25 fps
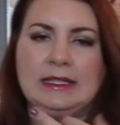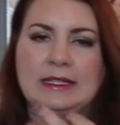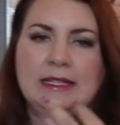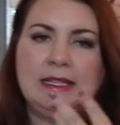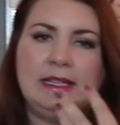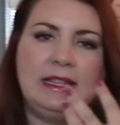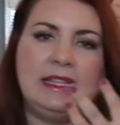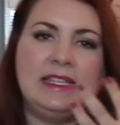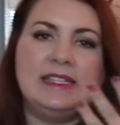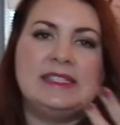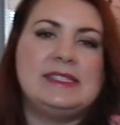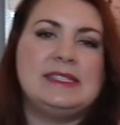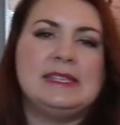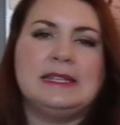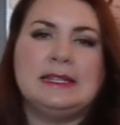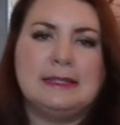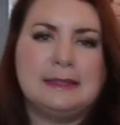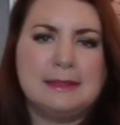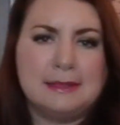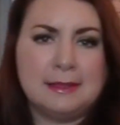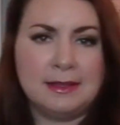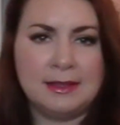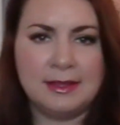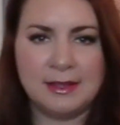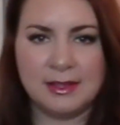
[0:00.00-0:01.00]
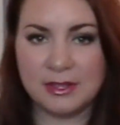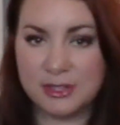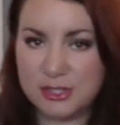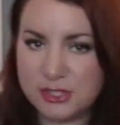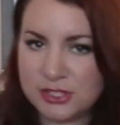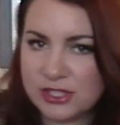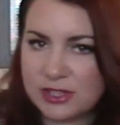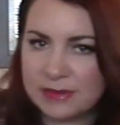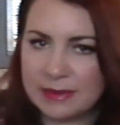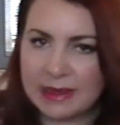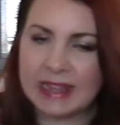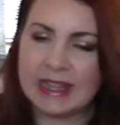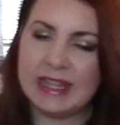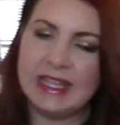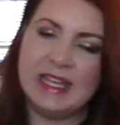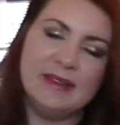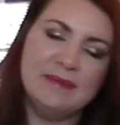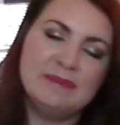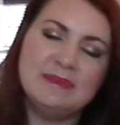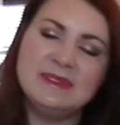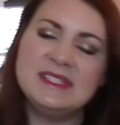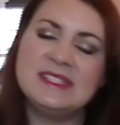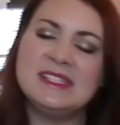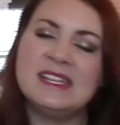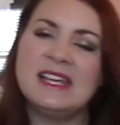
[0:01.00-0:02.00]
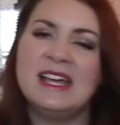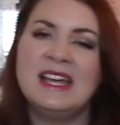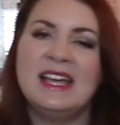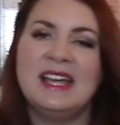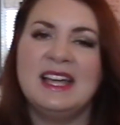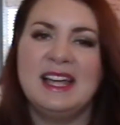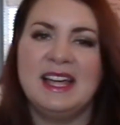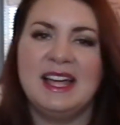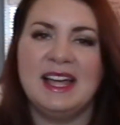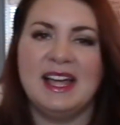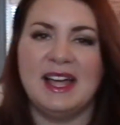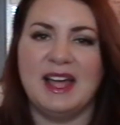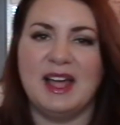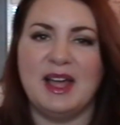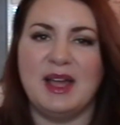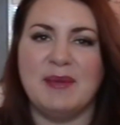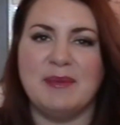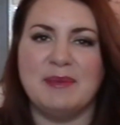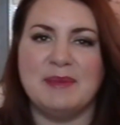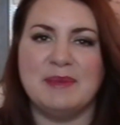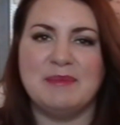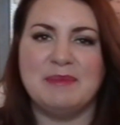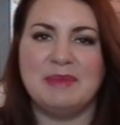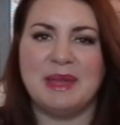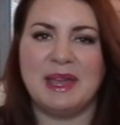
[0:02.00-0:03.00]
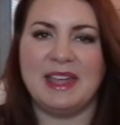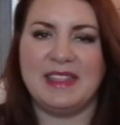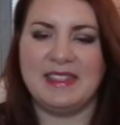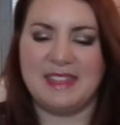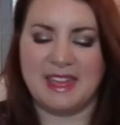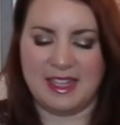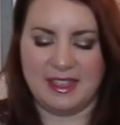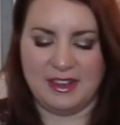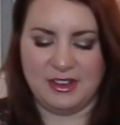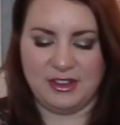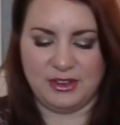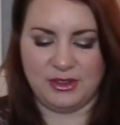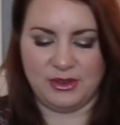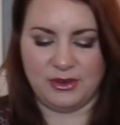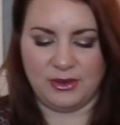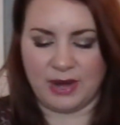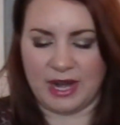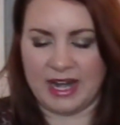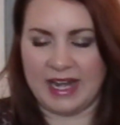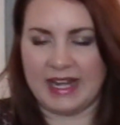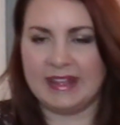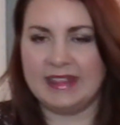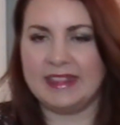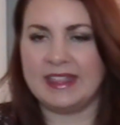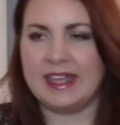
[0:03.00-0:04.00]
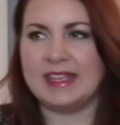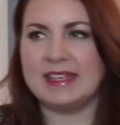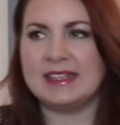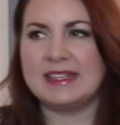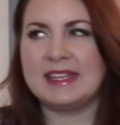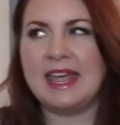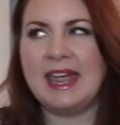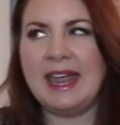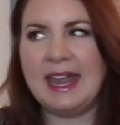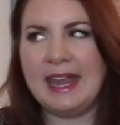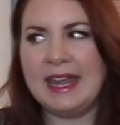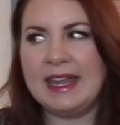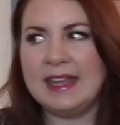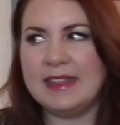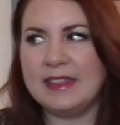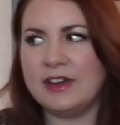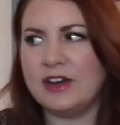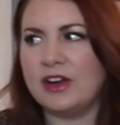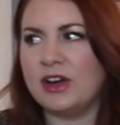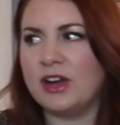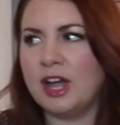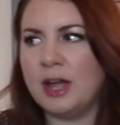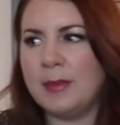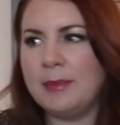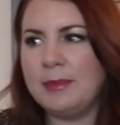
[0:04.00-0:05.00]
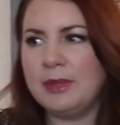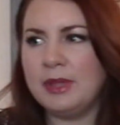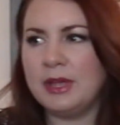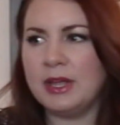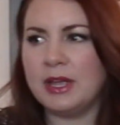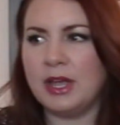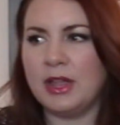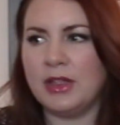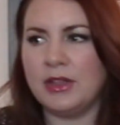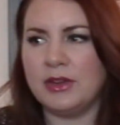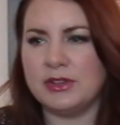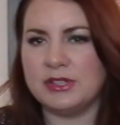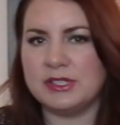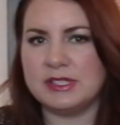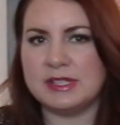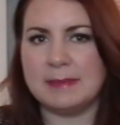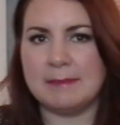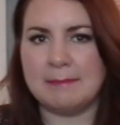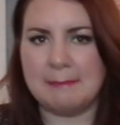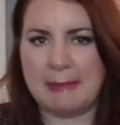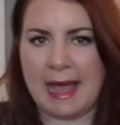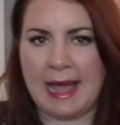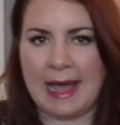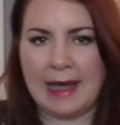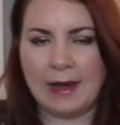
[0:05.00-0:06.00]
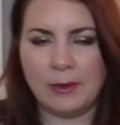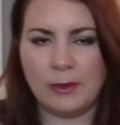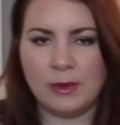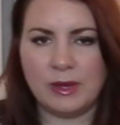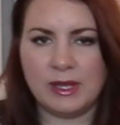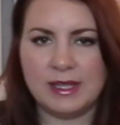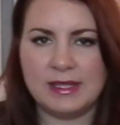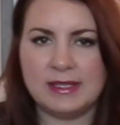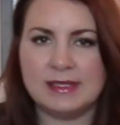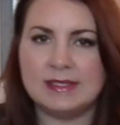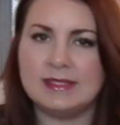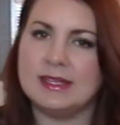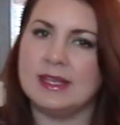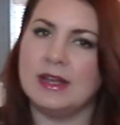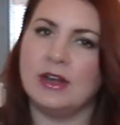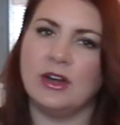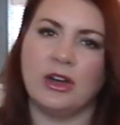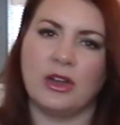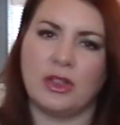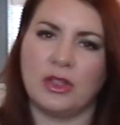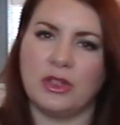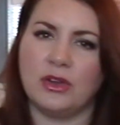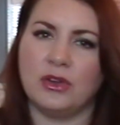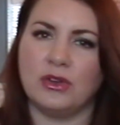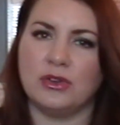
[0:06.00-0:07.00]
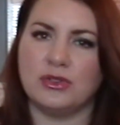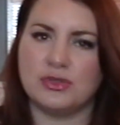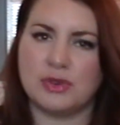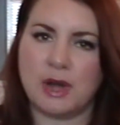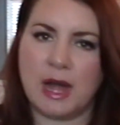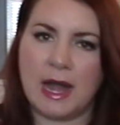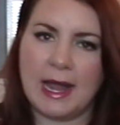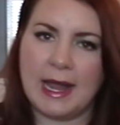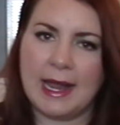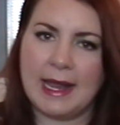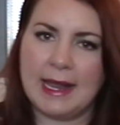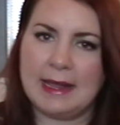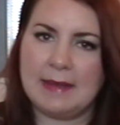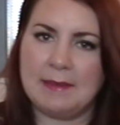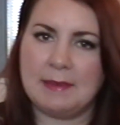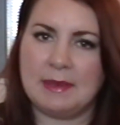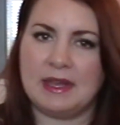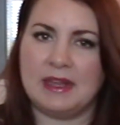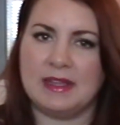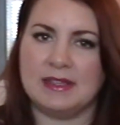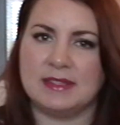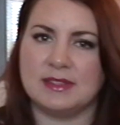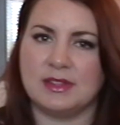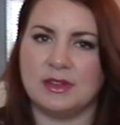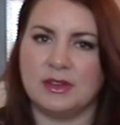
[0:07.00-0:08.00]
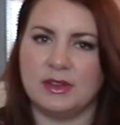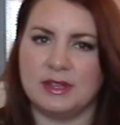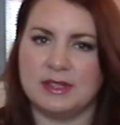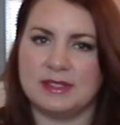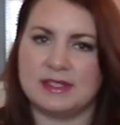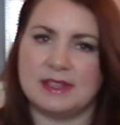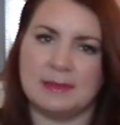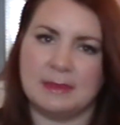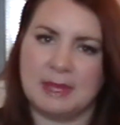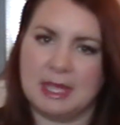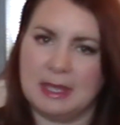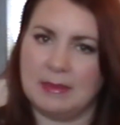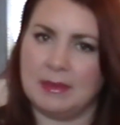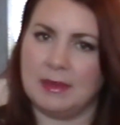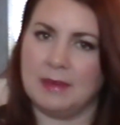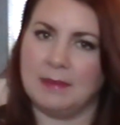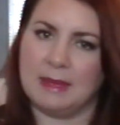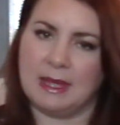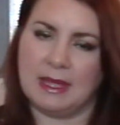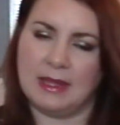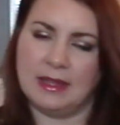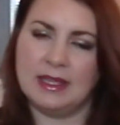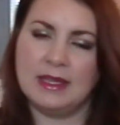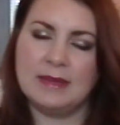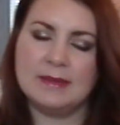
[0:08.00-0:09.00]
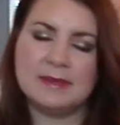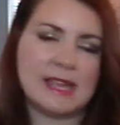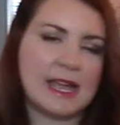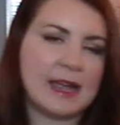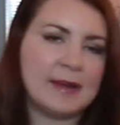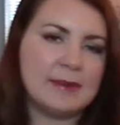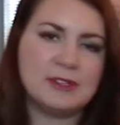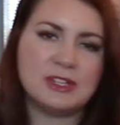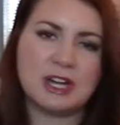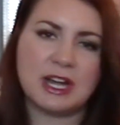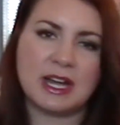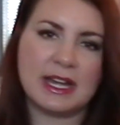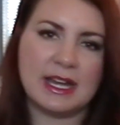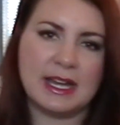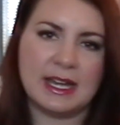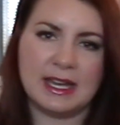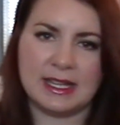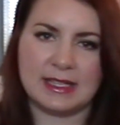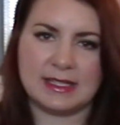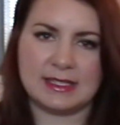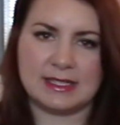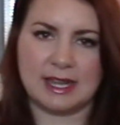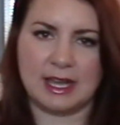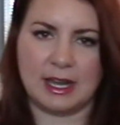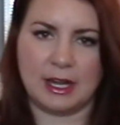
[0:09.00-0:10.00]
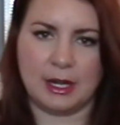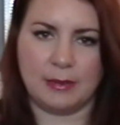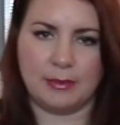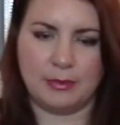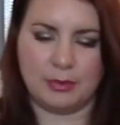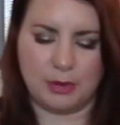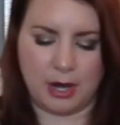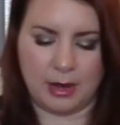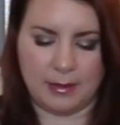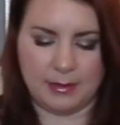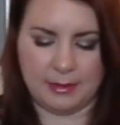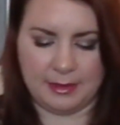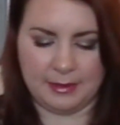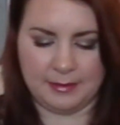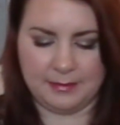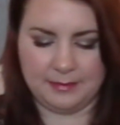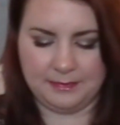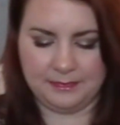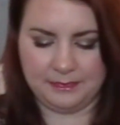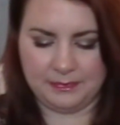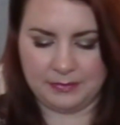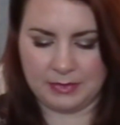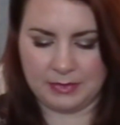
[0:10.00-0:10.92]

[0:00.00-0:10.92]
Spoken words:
glisten to my lips. But they do great. There are a couple of colors, the matte ones, that are a little drying, but as long as I'm keeping my lips hydrated, it's not a problem.